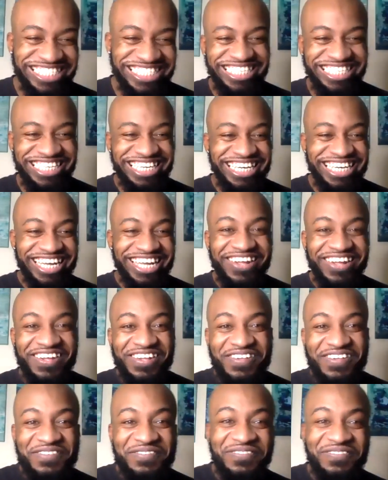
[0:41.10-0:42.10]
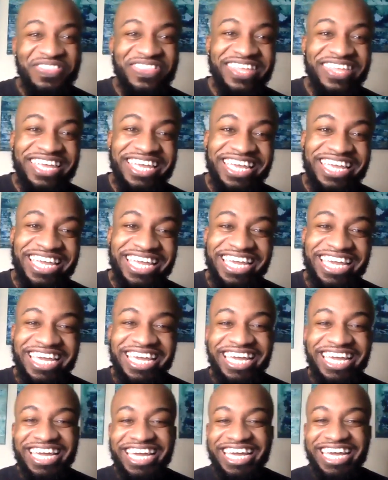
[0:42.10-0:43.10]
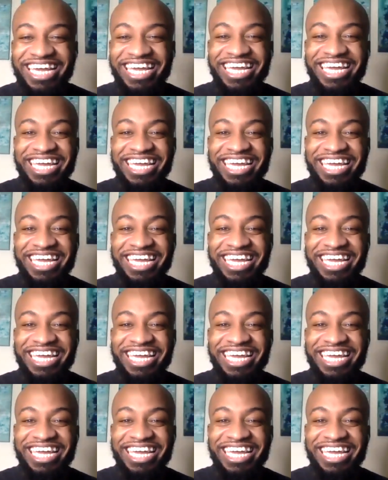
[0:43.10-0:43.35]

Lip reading: now. The number two show on all of